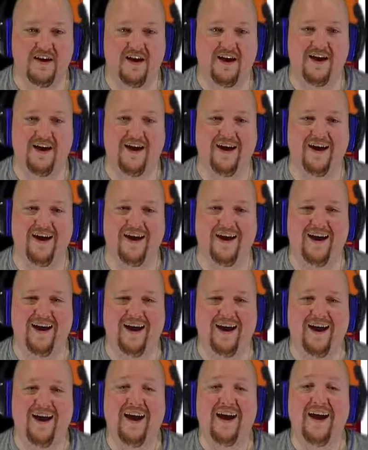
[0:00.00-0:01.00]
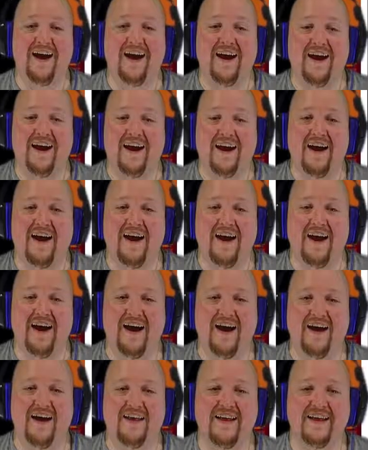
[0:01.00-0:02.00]
uh,
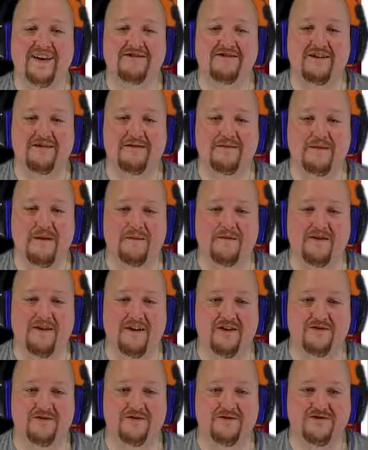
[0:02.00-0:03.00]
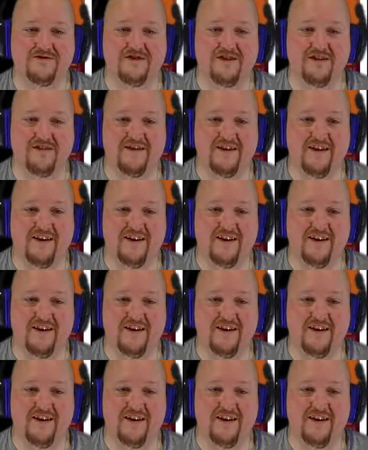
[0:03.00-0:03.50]
that's right. Remember all the rules, don't you?